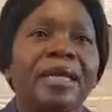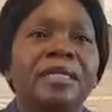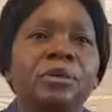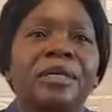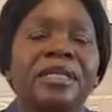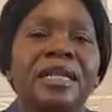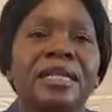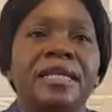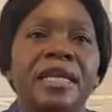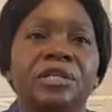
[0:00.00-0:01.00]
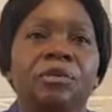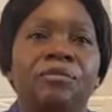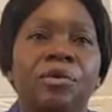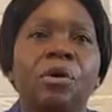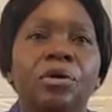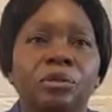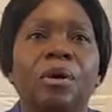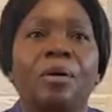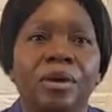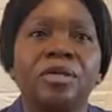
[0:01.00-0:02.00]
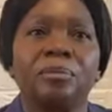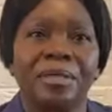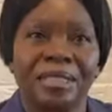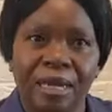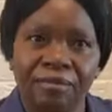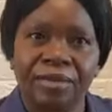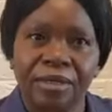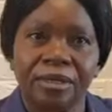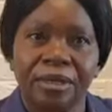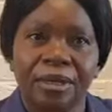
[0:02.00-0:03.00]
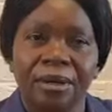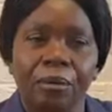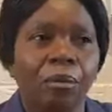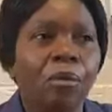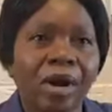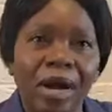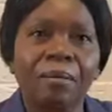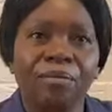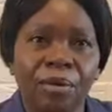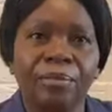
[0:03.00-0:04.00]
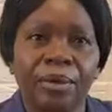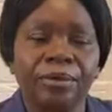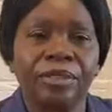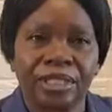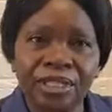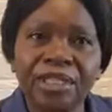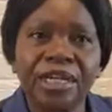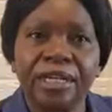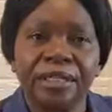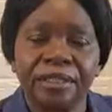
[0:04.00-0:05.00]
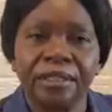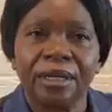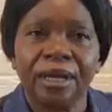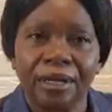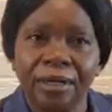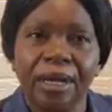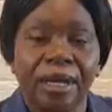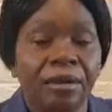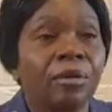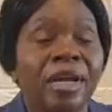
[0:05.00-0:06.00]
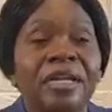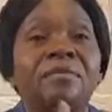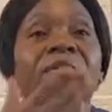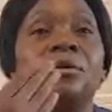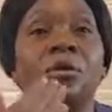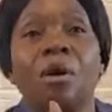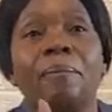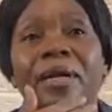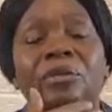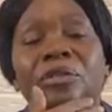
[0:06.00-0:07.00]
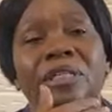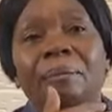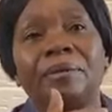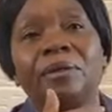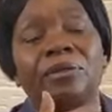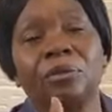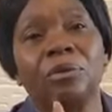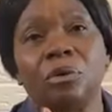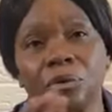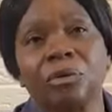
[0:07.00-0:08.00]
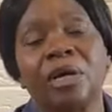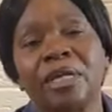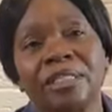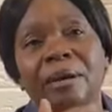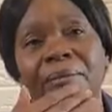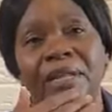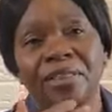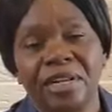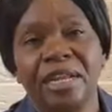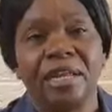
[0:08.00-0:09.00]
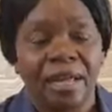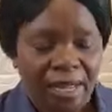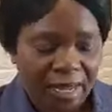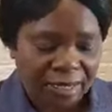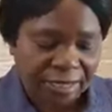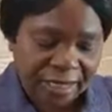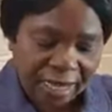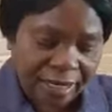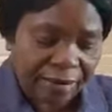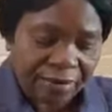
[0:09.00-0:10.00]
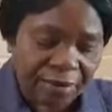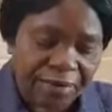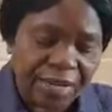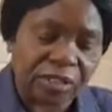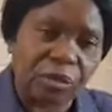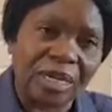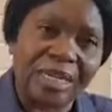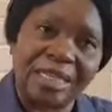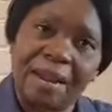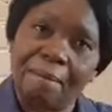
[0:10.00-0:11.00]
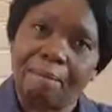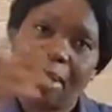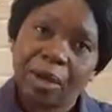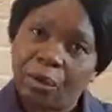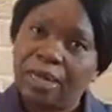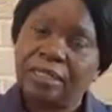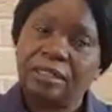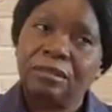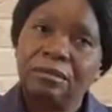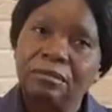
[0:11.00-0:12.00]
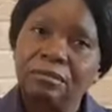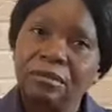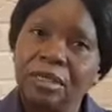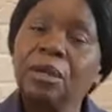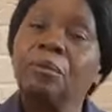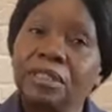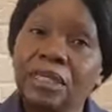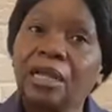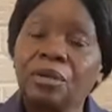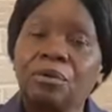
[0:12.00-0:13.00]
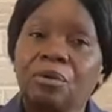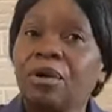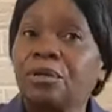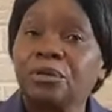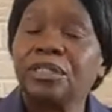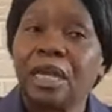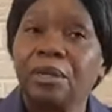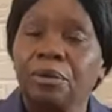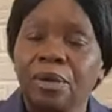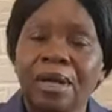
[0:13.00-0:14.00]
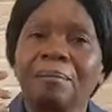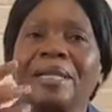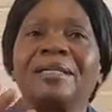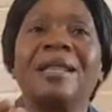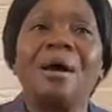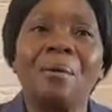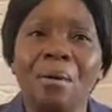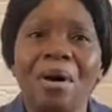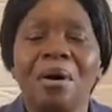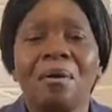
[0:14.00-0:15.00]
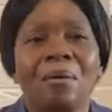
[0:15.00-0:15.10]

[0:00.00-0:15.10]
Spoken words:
He's got the lineage of those who are going to be saved. Who come from those descendants. And you can even go back to Luke chapter 3 and start even verse 23 backwards. He will tell you, God will tell you. But now,